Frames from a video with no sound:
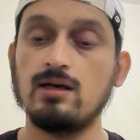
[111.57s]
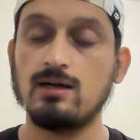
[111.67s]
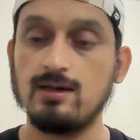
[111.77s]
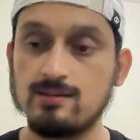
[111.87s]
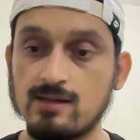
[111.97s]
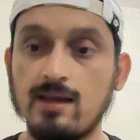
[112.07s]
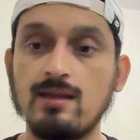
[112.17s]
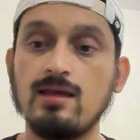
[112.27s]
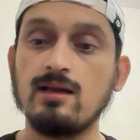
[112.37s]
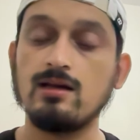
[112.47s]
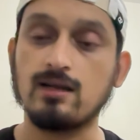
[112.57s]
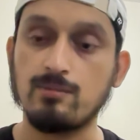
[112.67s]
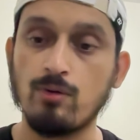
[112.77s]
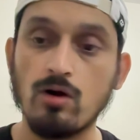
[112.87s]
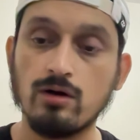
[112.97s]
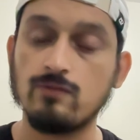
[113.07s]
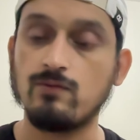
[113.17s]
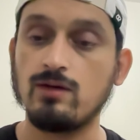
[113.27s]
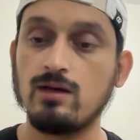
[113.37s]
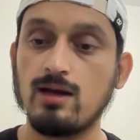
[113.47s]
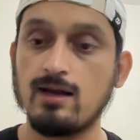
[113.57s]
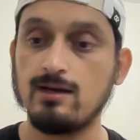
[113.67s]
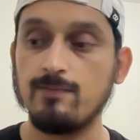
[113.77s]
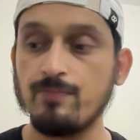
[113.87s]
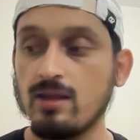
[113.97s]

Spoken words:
designing typography and